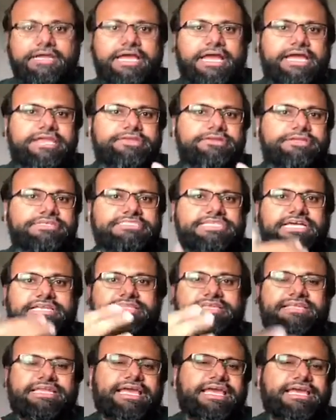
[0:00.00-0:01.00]
And you decide
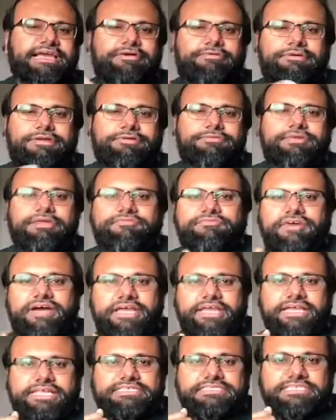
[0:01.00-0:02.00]
that, hey, I want to
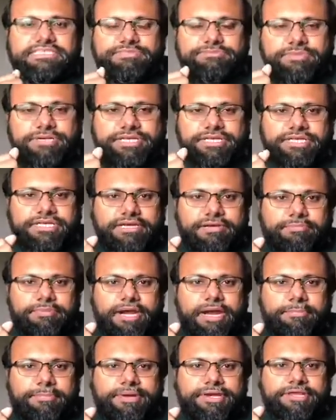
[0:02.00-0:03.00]
refinance this particular
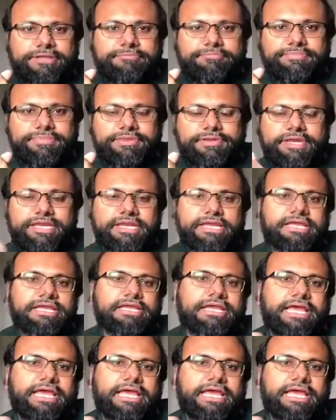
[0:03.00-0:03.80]
property, right?